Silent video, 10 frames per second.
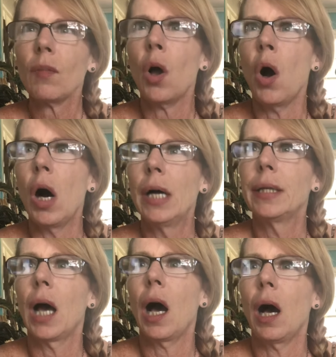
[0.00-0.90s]
on
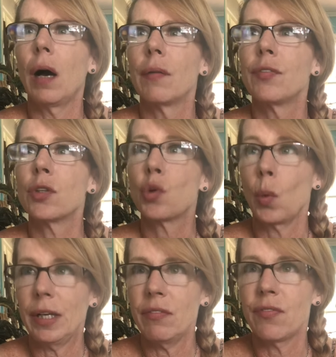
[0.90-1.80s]
the
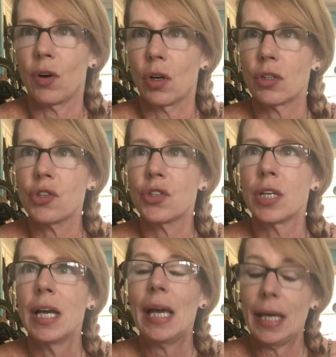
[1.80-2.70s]
21st
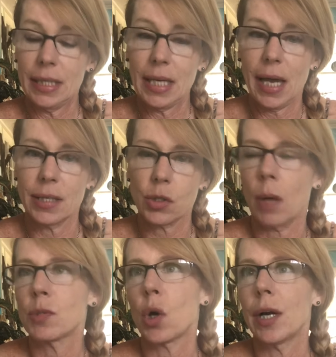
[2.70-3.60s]
in Cancer,
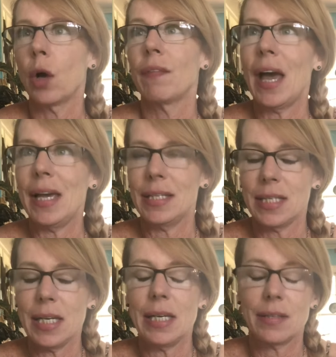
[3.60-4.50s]
on the
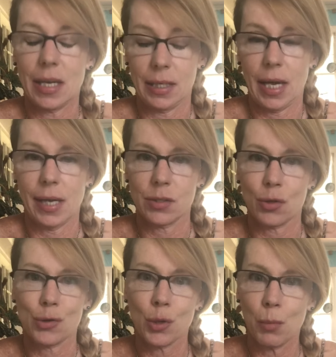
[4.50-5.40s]
18th in
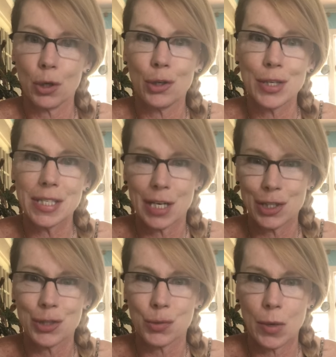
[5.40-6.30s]
Cancer. So Mercury
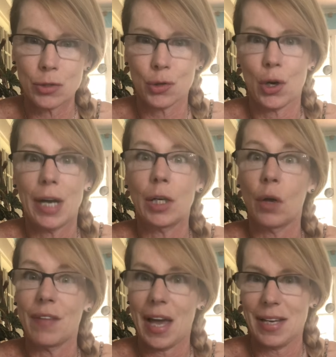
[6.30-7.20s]
stations retrograde
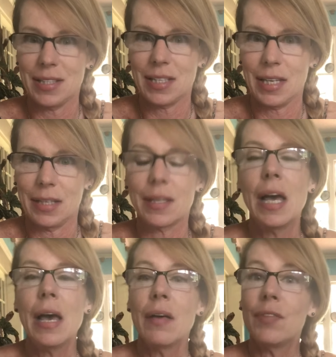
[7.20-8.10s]
on the 18th.
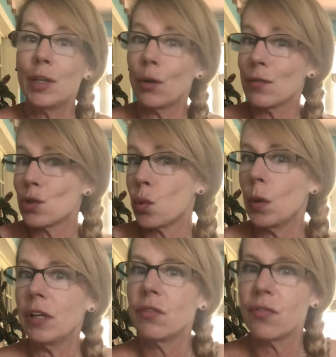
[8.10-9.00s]
Then on the
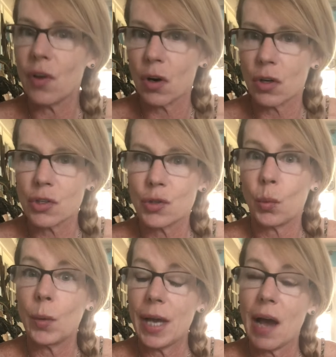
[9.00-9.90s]

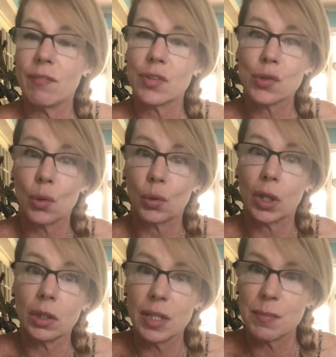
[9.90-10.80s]
21st, we have the solar
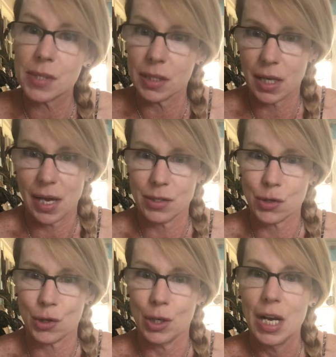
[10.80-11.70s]
eclipse in
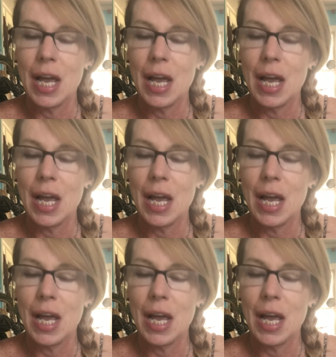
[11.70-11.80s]
Cancer